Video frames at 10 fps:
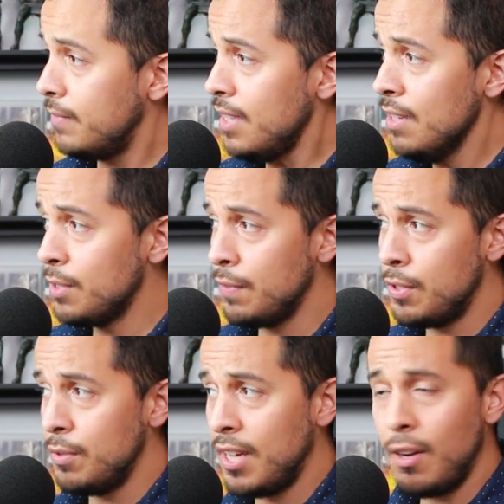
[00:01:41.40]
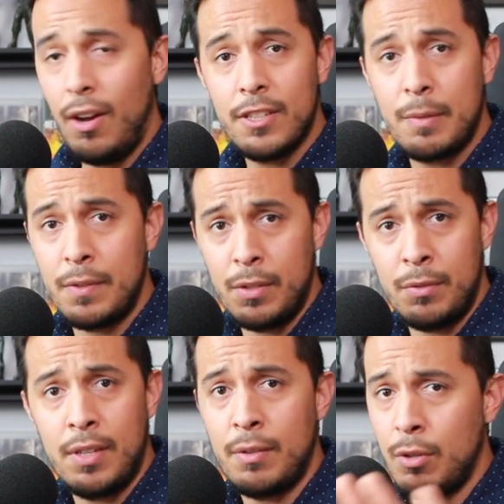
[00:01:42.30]
So if you do that, awesome. If you don't
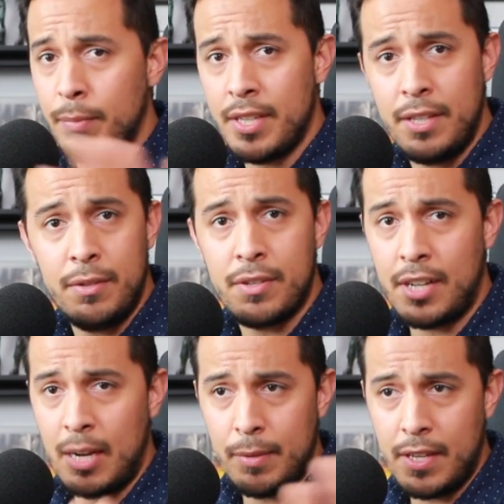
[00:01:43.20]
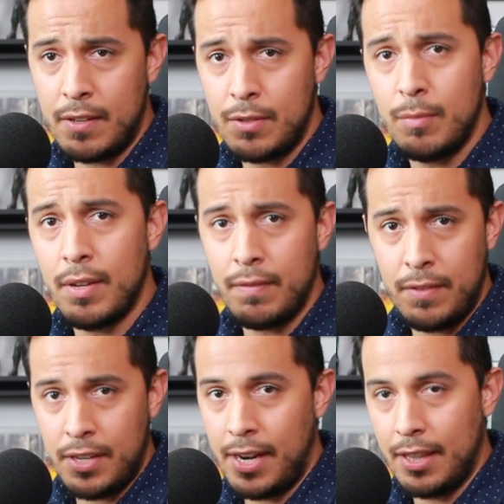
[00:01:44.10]
do that, no big deal. You're not obligated to, but I
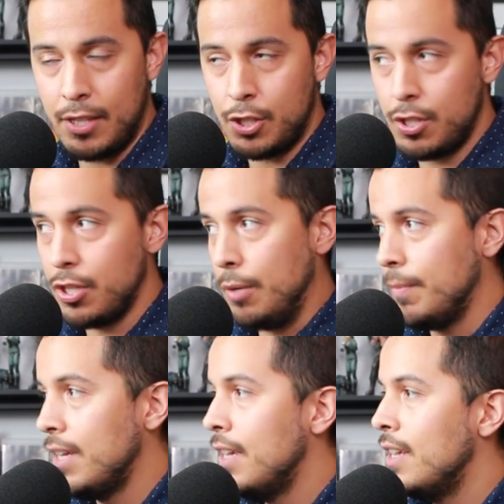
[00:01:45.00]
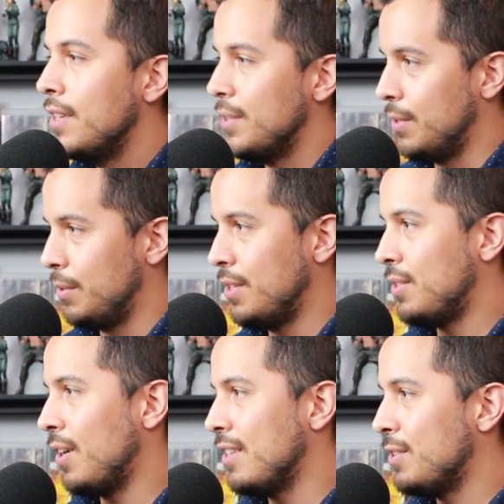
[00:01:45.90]
figured I'd let you know. So let's go ahead and
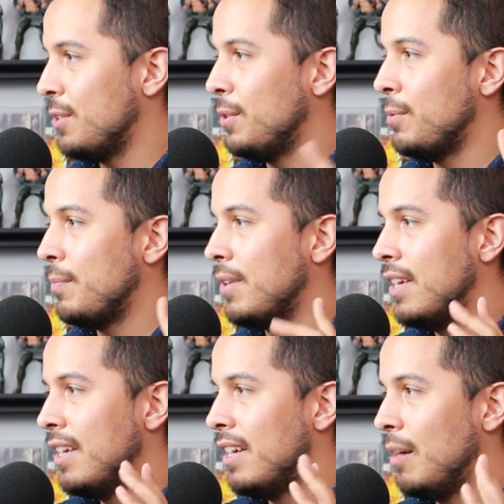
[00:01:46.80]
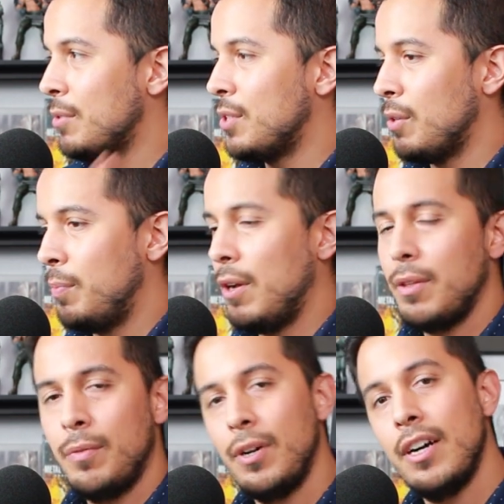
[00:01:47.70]
start. So I'm going to start with
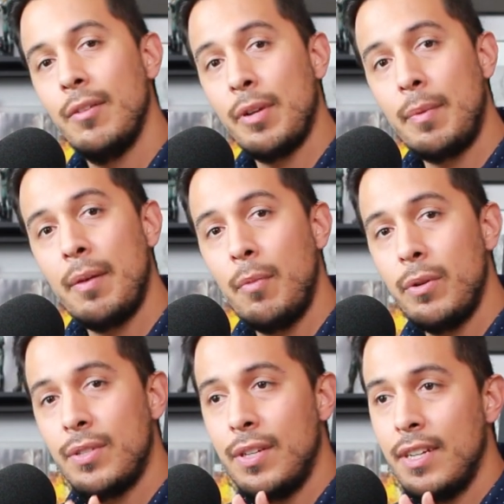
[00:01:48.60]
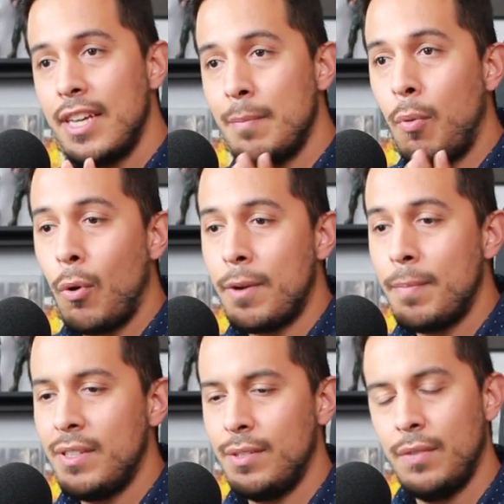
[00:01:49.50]
probably uh, one of my most important
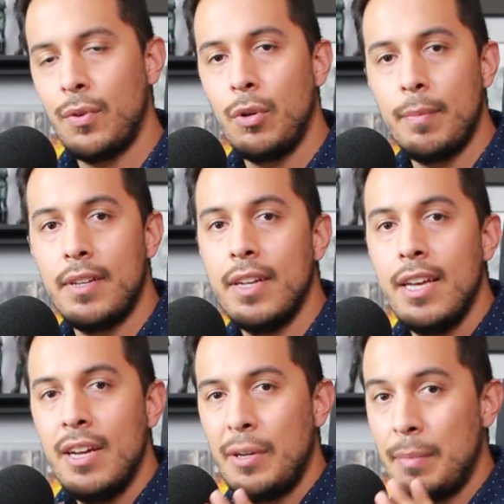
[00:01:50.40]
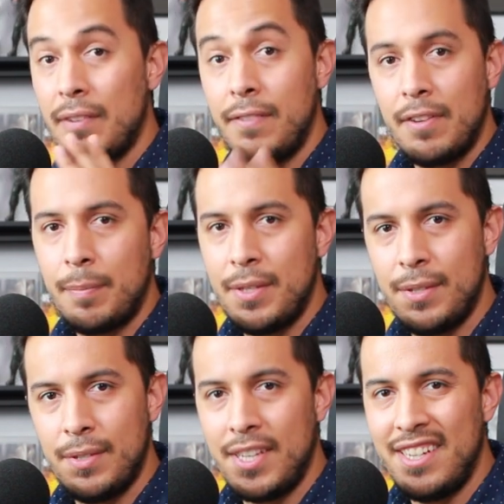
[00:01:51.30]
pieces of equipment, one of my favorite
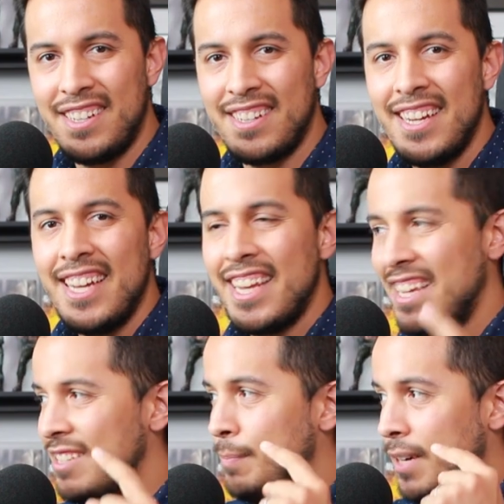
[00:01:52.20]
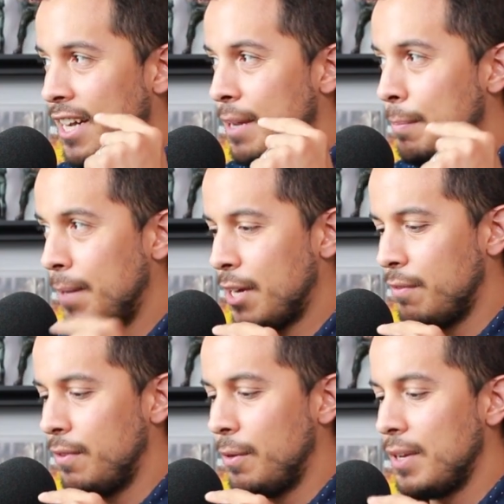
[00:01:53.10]
pieces of gear is my
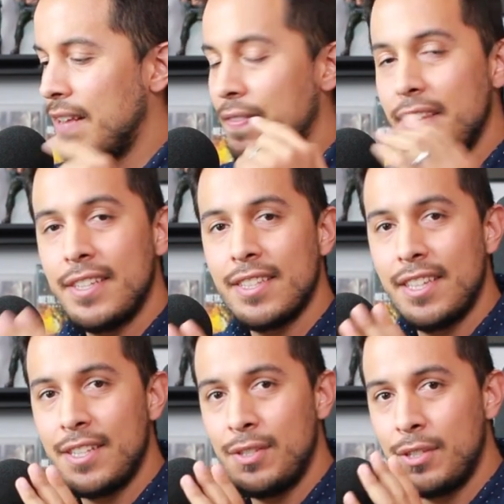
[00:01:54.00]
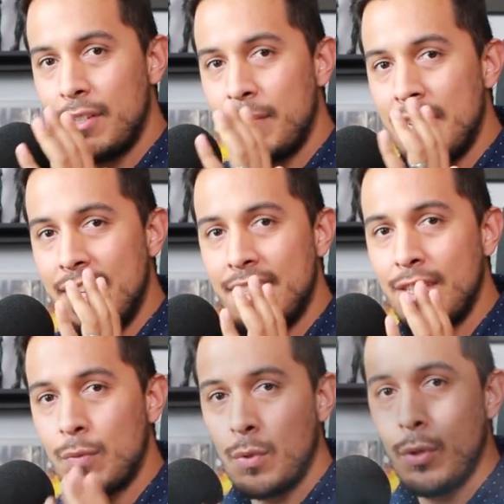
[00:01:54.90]
microphone. And this, ladies and gentlemen, is
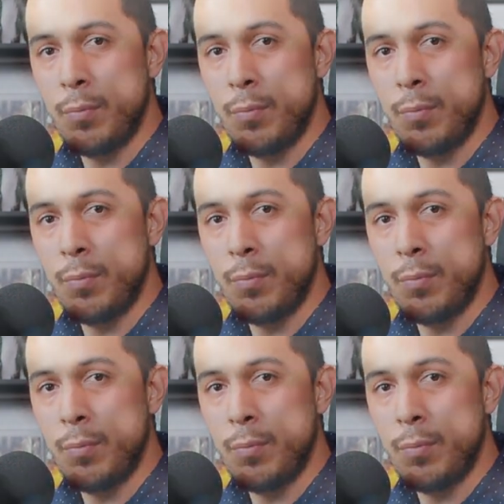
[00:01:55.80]
the Rode